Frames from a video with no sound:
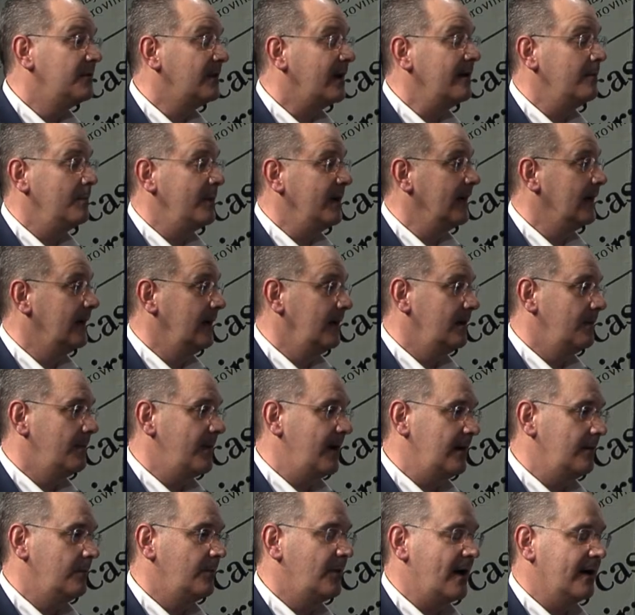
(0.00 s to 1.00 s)
instead of being an
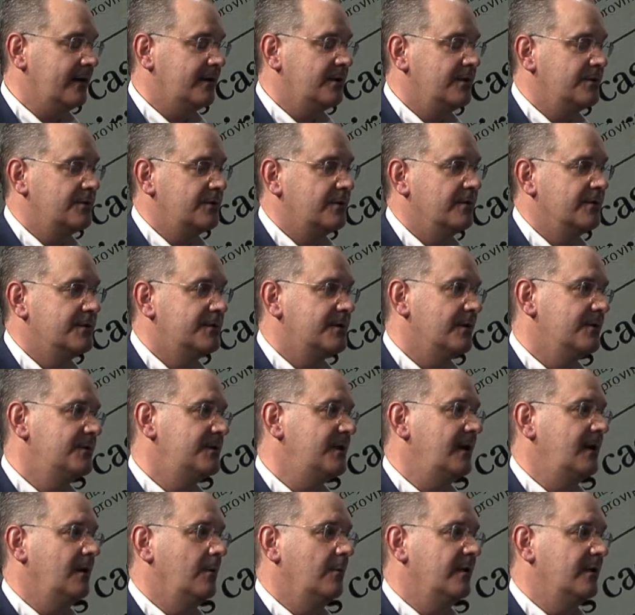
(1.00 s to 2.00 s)
independent practitioner,
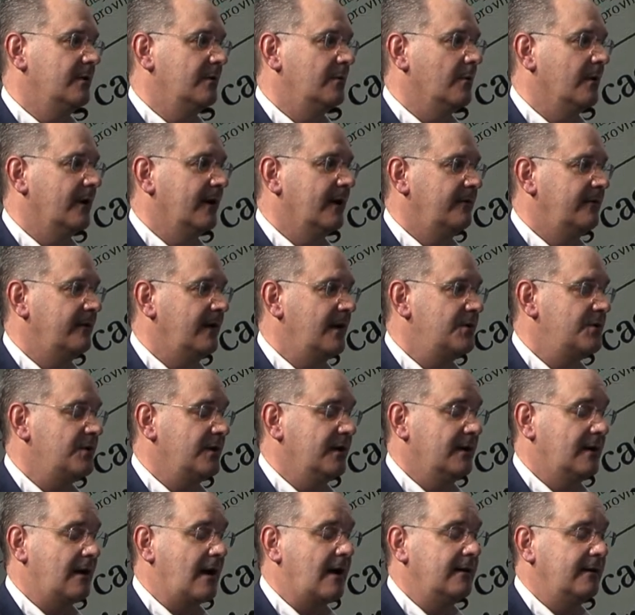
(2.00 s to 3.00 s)
associating with an
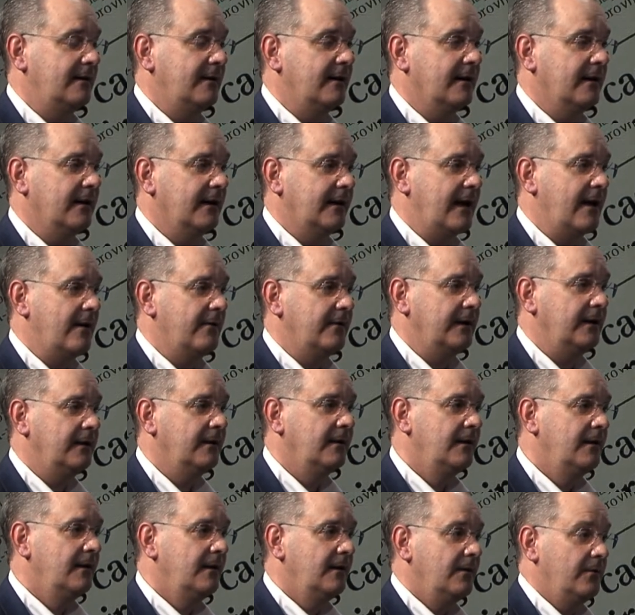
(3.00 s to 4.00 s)
organization in Onondaga County.
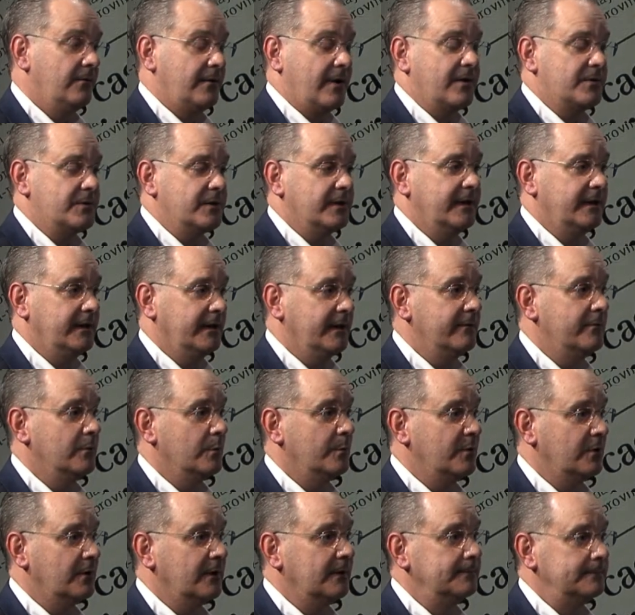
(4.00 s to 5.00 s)
It was actually in
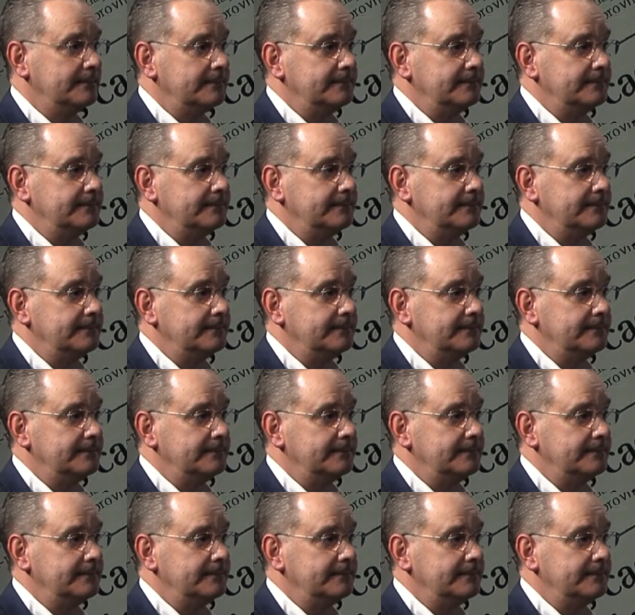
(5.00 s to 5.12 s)
Liverpool.